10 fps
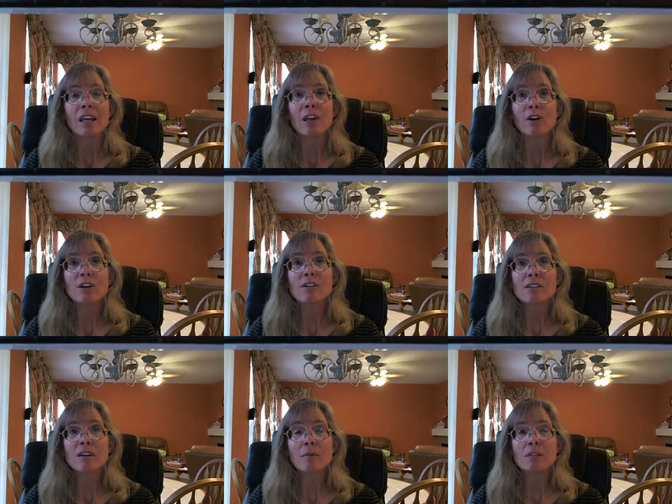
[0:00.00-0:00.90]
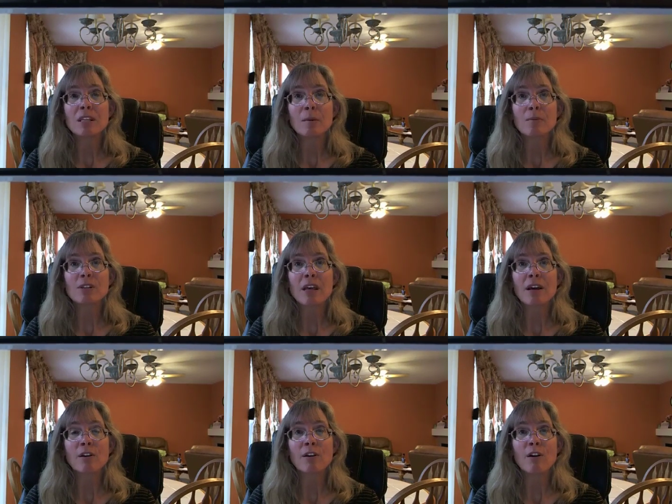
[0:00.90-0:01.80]
here are some tips
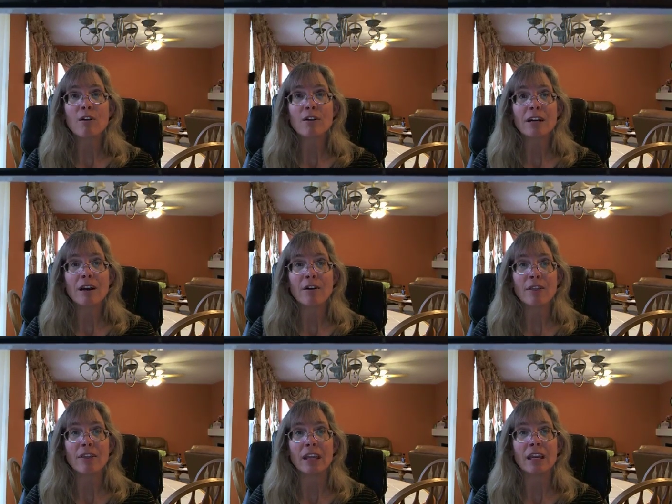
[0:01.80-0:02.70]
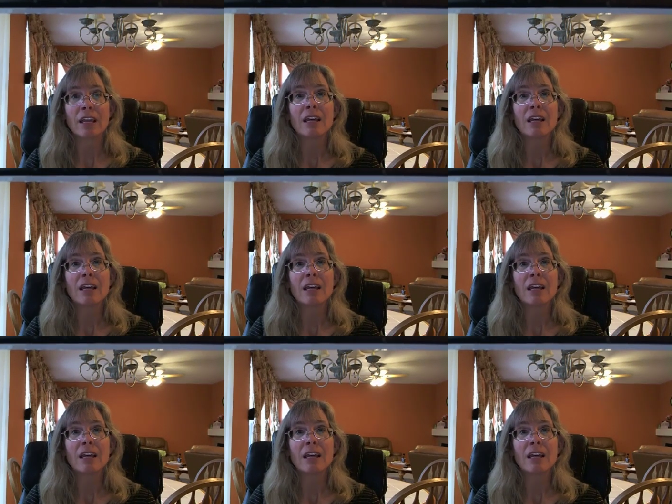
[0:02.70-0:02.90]
that are heart healthy.